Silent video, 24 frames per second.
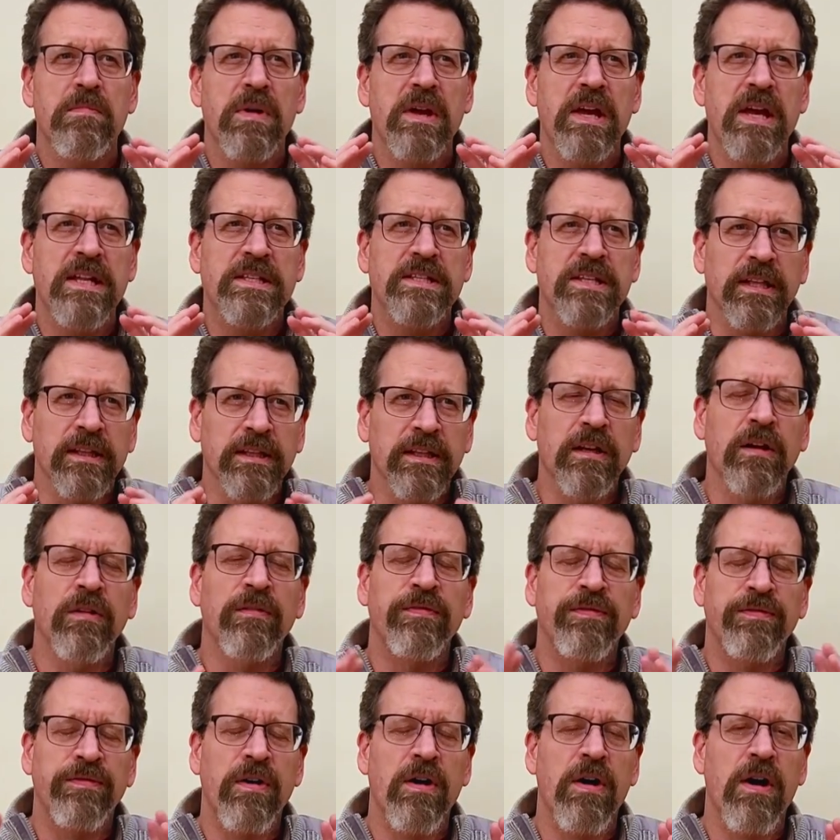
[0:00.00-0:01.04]
It's a little
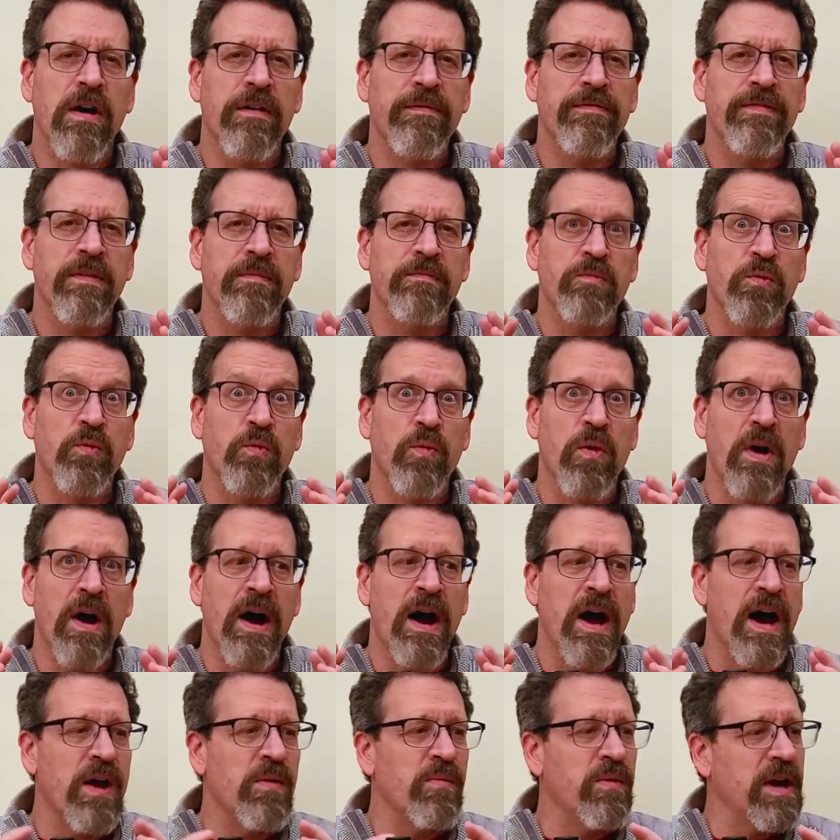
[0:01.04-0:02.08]
far from
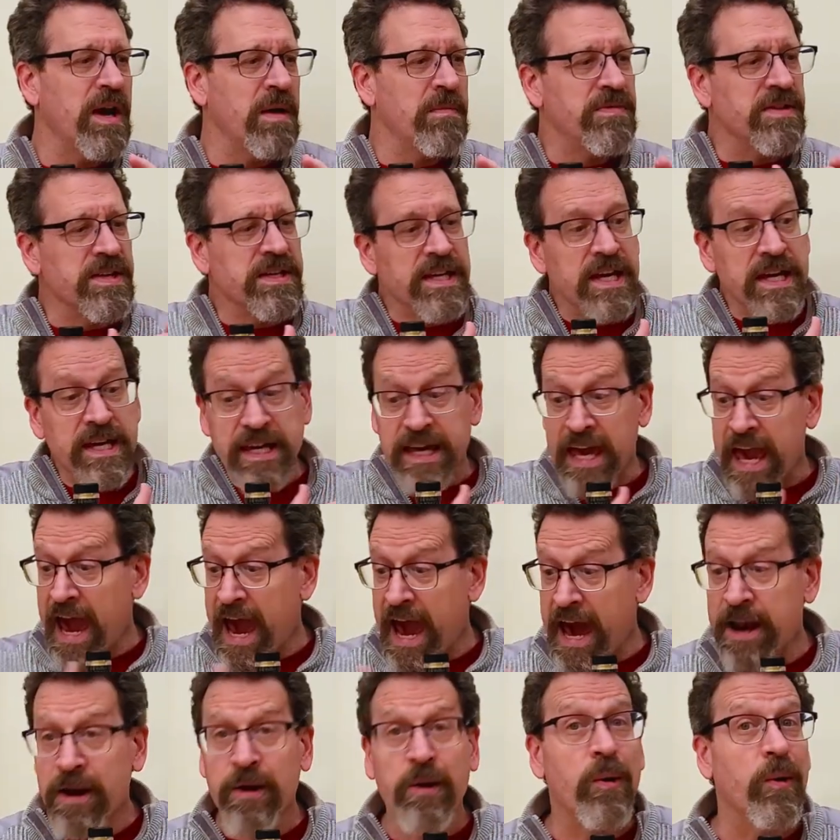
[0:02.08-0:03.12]
rye when I'm thinking
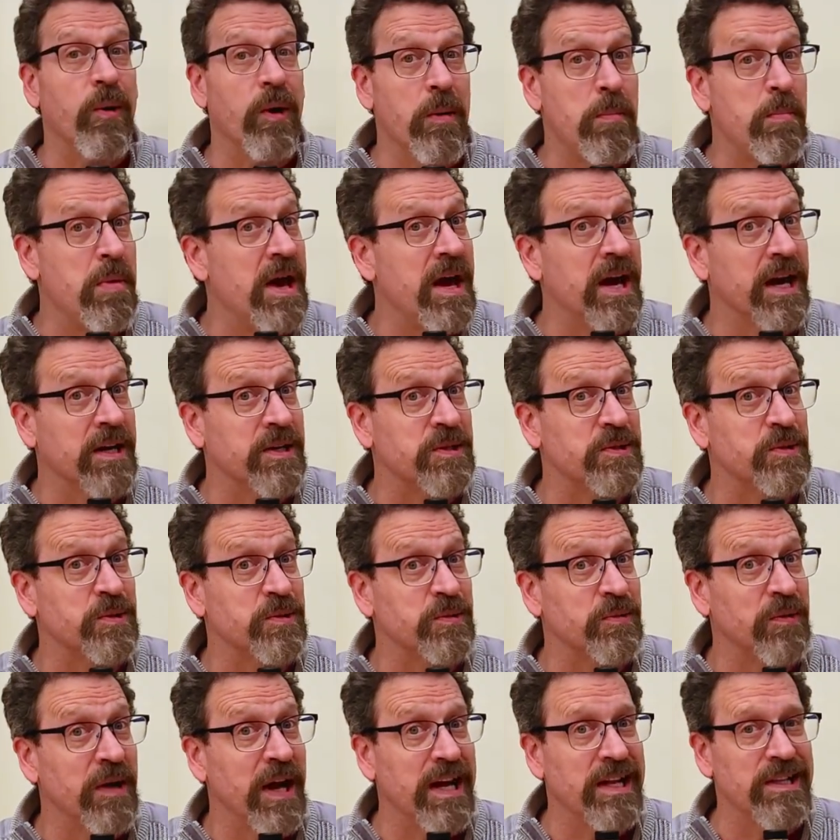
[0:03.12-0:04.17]
category picks,
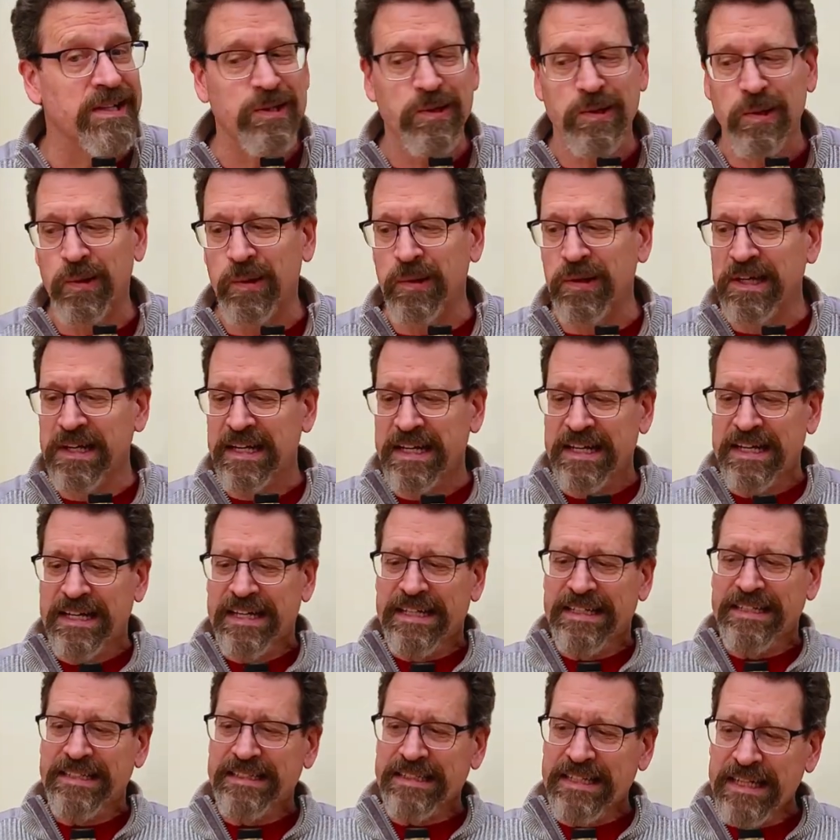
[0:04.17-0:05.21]
right? So
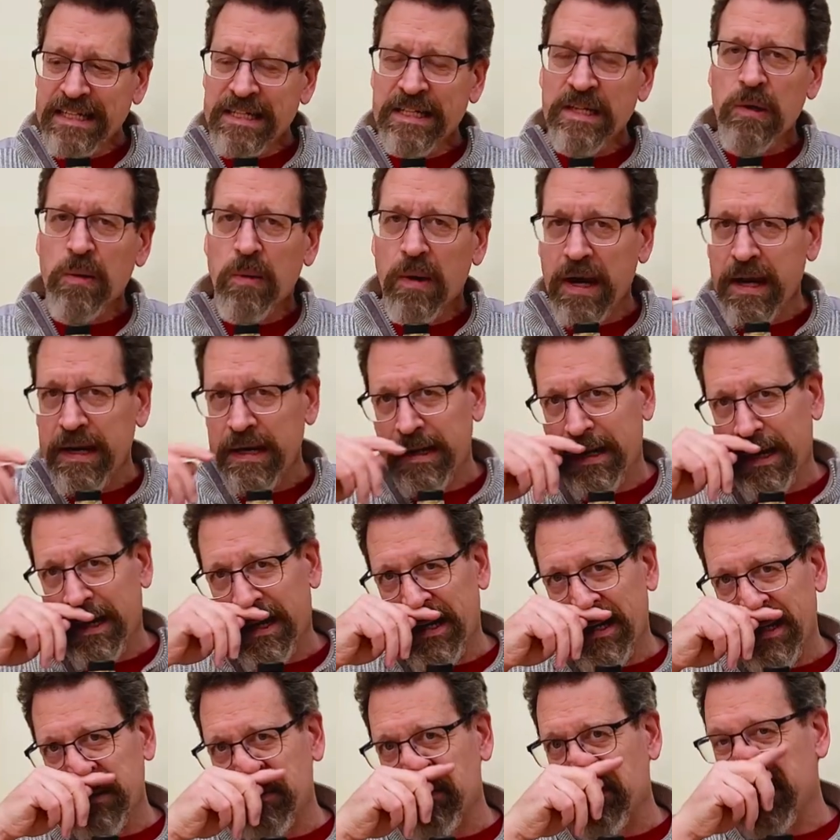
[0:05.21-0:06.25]
didn't quite
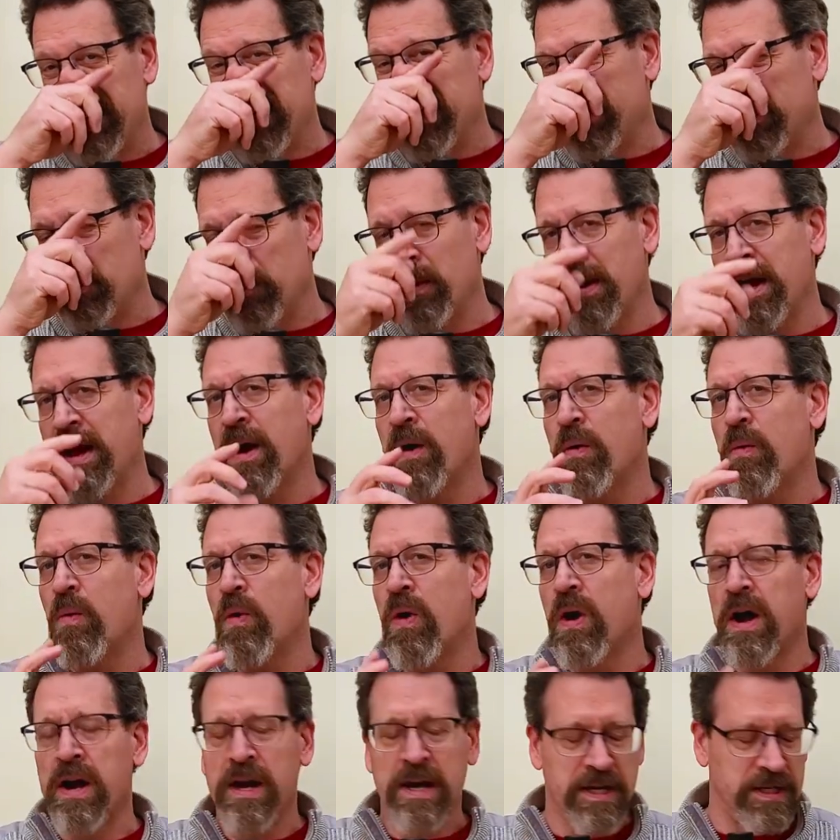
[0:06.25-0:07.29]
hug me the way I
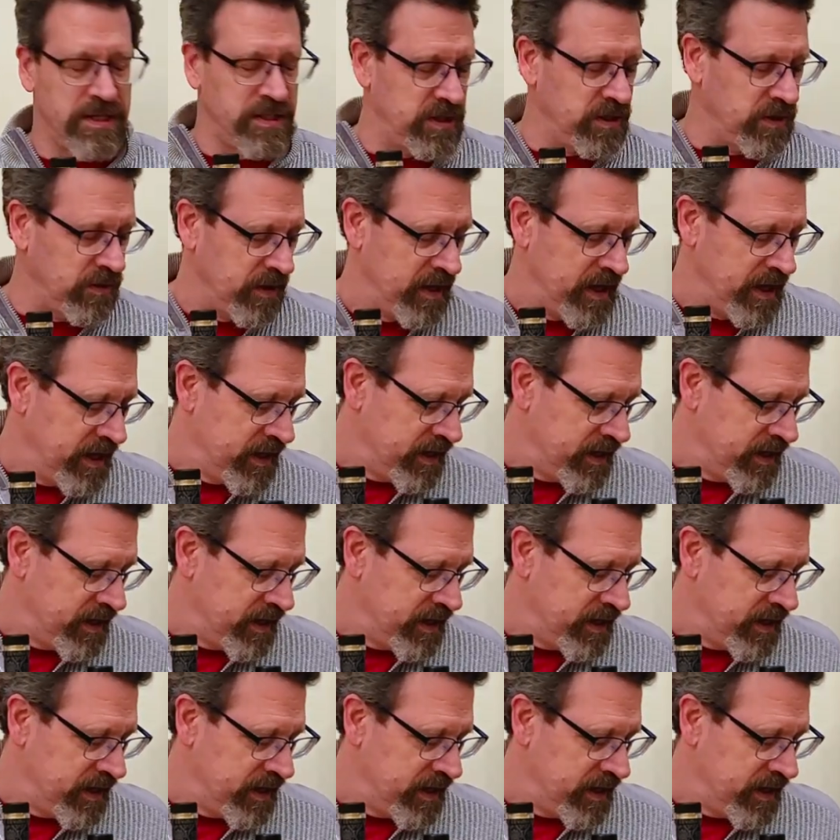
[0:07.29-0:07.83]
wanted it to.